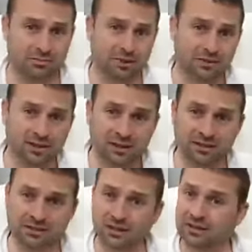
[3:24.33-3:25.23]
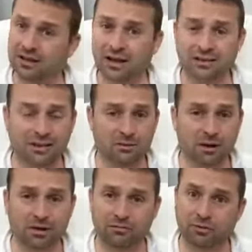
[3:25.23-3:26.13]
deals on collecting
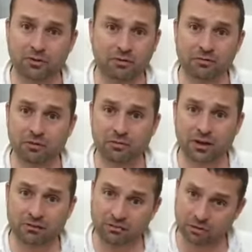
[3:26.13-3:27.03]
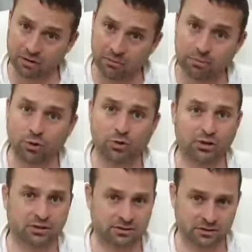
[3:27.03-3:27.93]
money for the
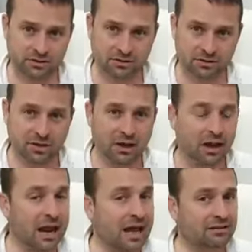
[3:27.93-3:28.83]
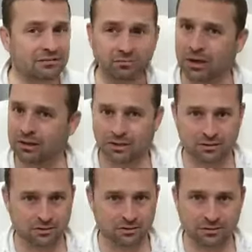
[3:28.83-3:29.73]
employees. A lot of
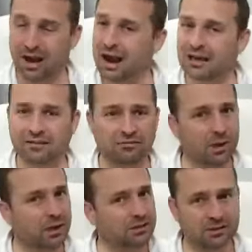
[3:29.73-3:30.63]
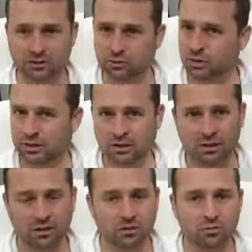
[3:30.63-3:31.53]
money this week
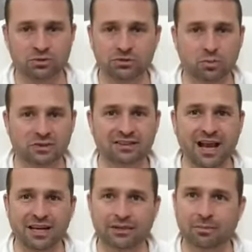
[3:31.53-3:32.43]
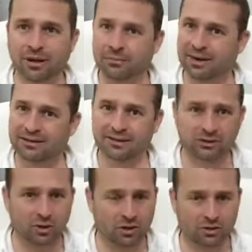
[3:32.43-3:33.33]
was signed by these
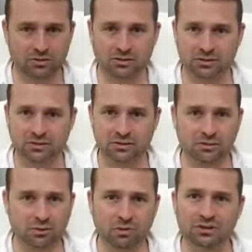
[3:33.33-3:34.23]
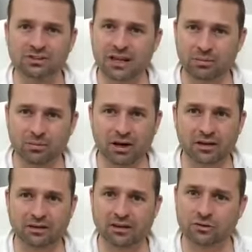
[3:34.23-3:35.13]
lawyers. We will
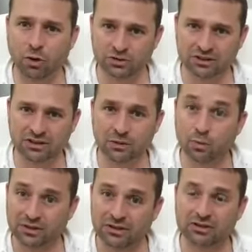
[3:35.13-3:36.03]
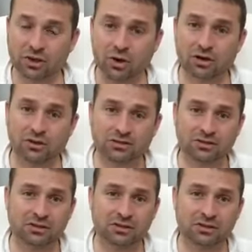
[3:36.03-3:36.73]
celebrate a toasting with these lawyers